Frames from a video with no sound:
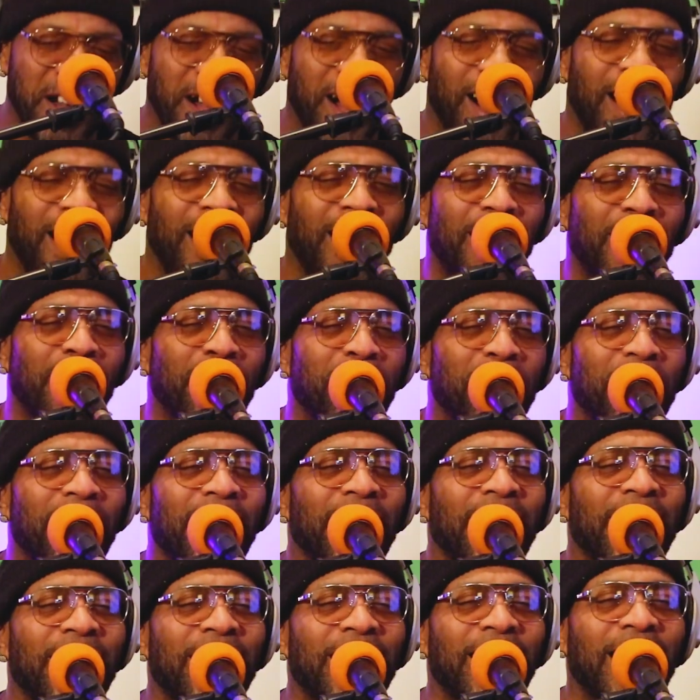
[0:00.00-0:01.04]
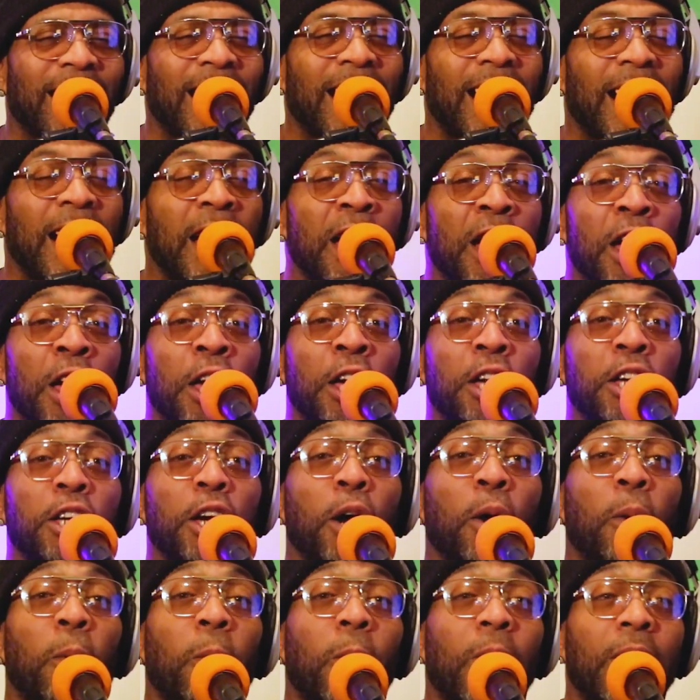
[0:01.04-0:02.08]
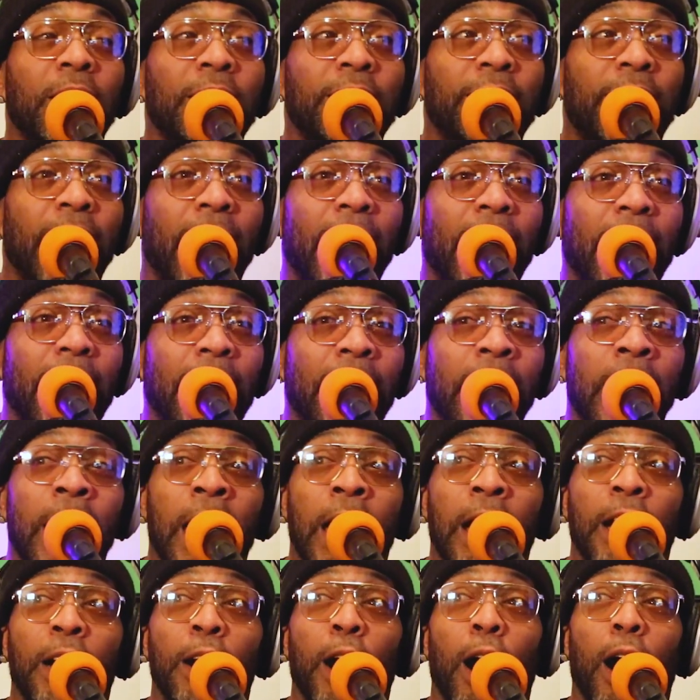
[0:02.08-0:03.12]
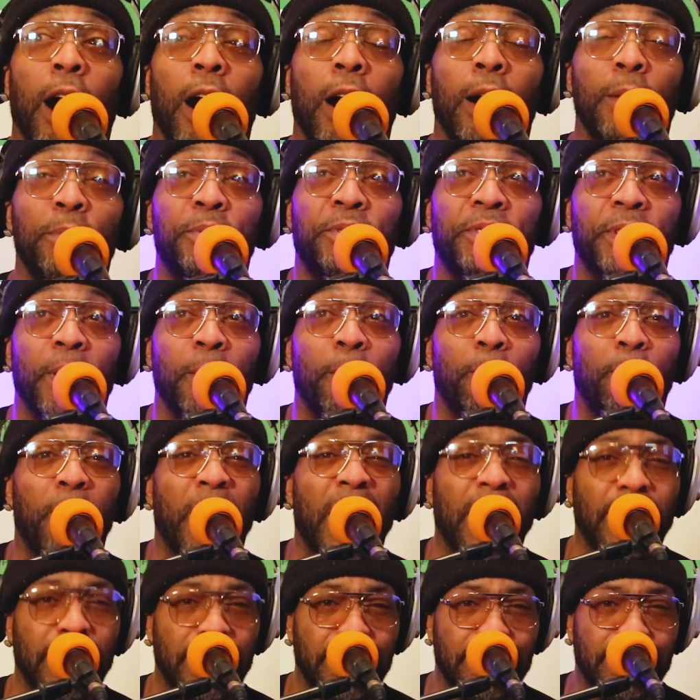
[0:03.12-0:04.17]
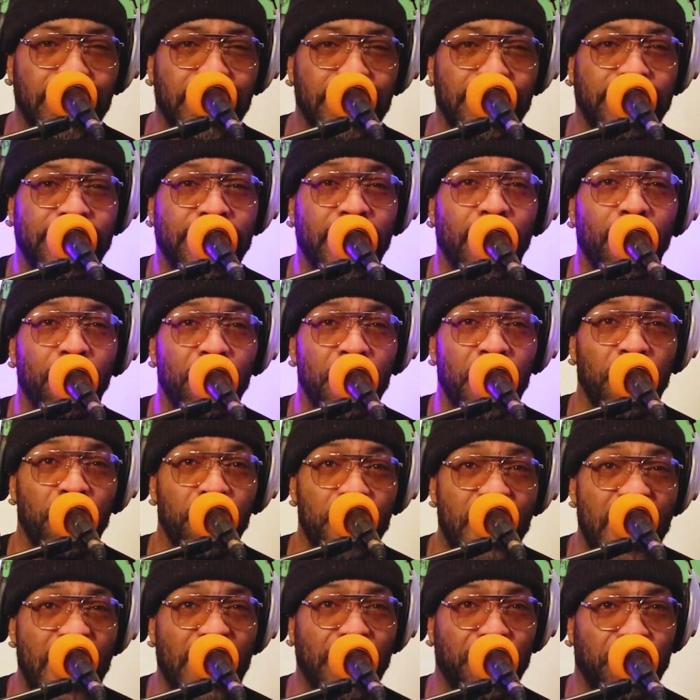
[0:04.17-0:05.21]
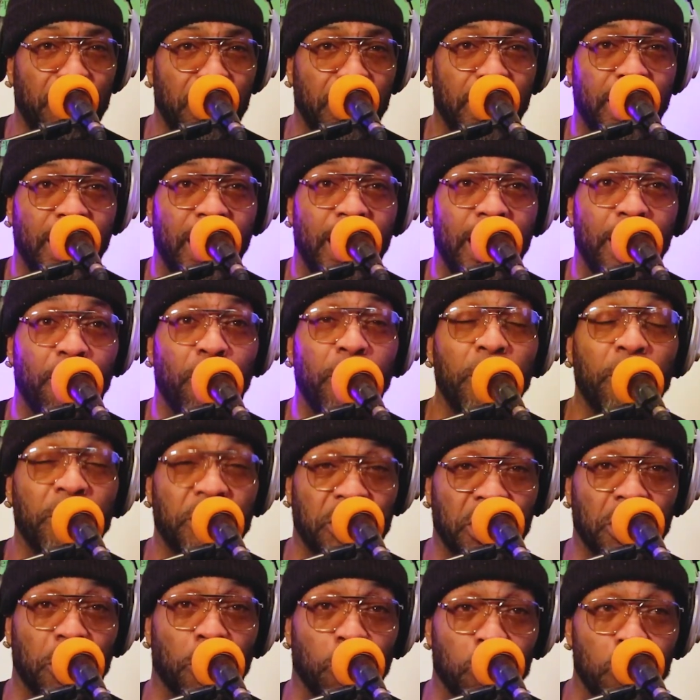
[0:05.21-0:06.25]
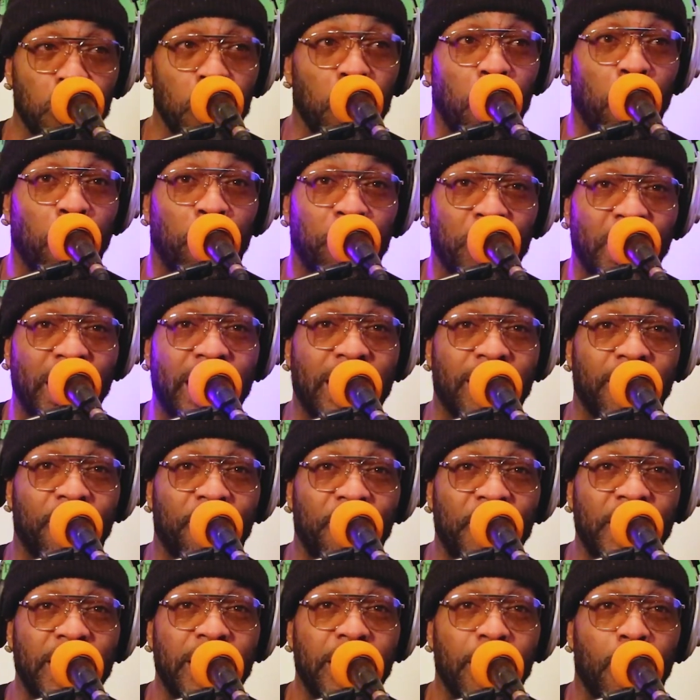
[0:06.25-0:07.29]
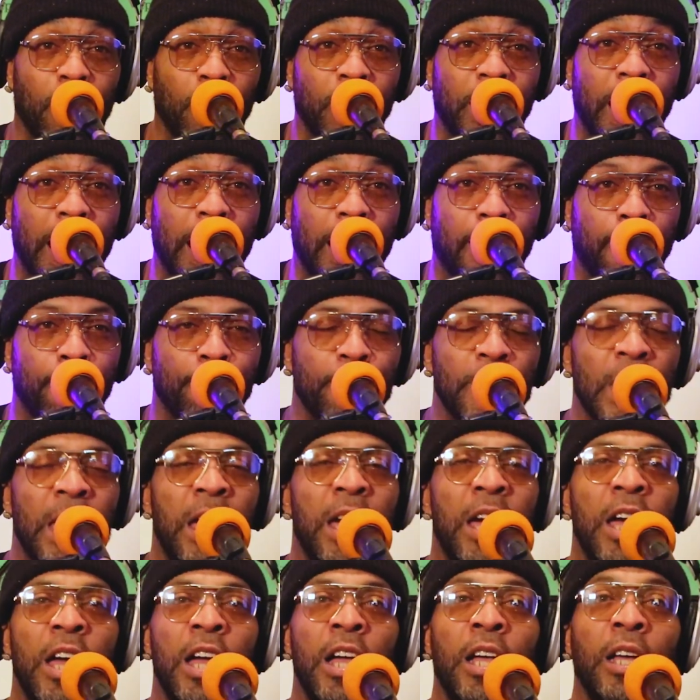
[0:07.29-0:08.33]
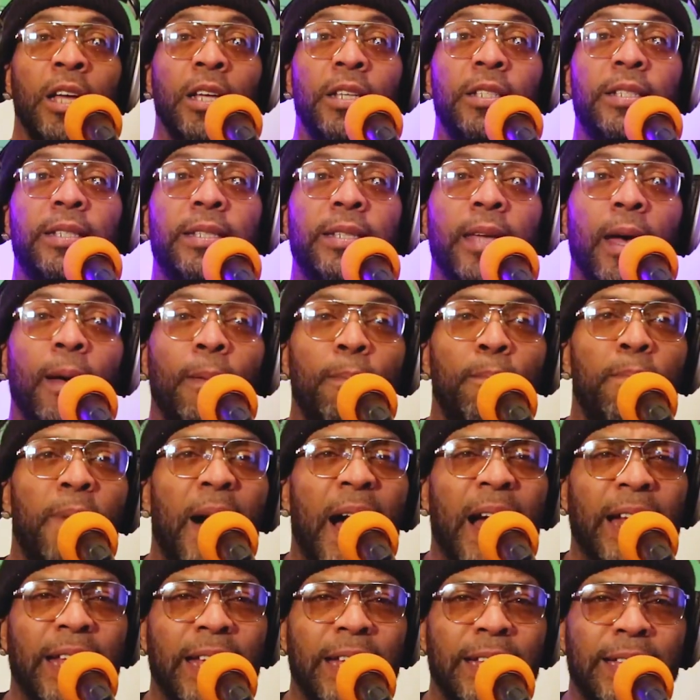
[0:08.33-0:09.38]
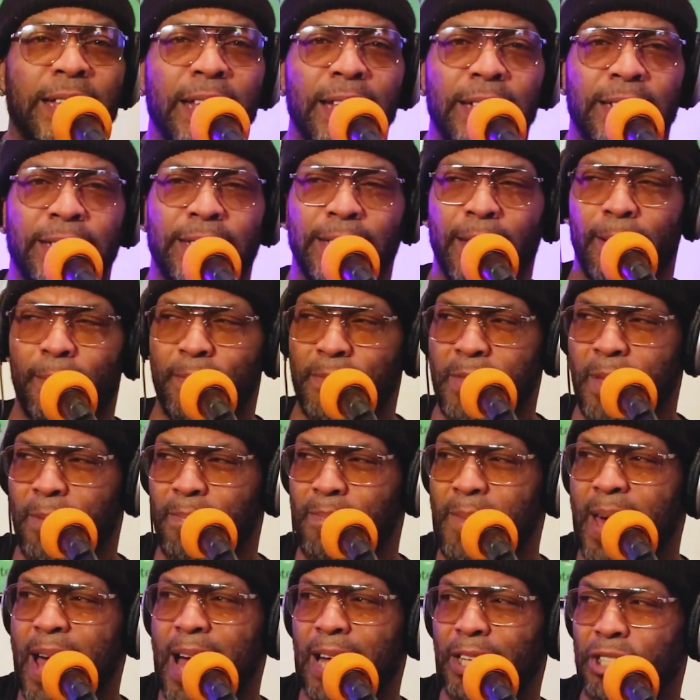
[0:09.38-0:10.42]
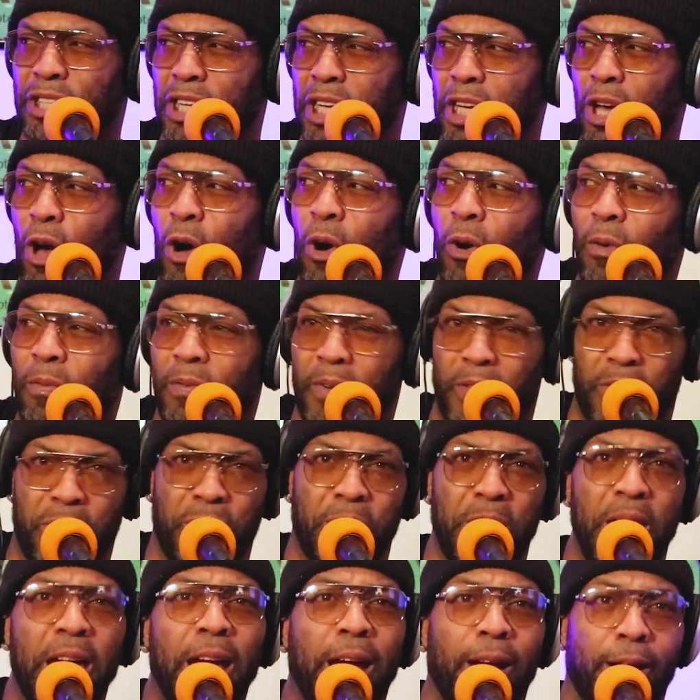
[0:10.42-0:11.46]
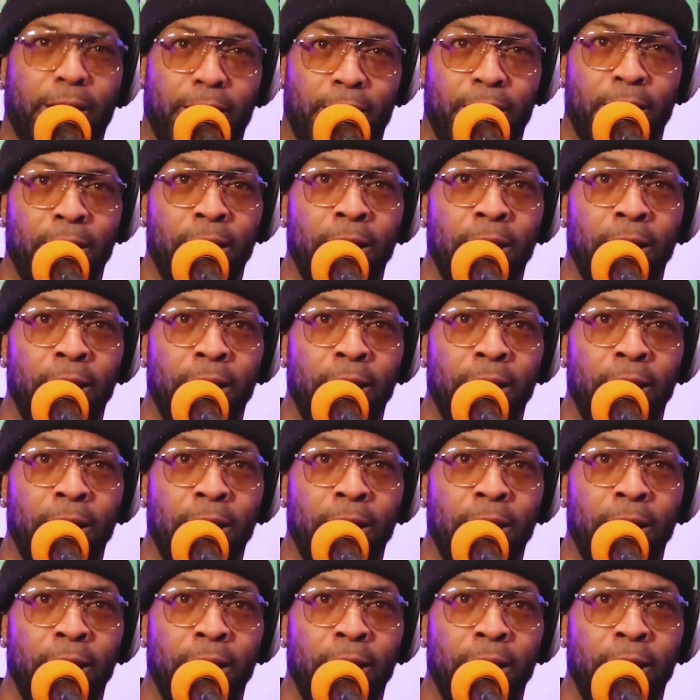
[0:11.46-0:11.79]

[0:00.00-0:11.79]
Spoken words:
Oh my God. Yo, one day, somebody did something to Magic. We was in the room playing a video game. Somebody did something to Magic over there.